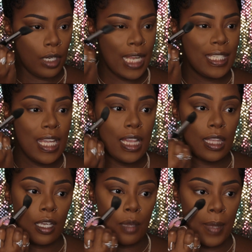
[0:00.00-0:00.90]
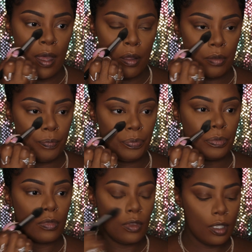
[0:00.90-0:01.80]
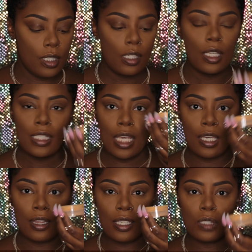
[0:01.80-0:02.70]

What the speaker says: I did think about taking this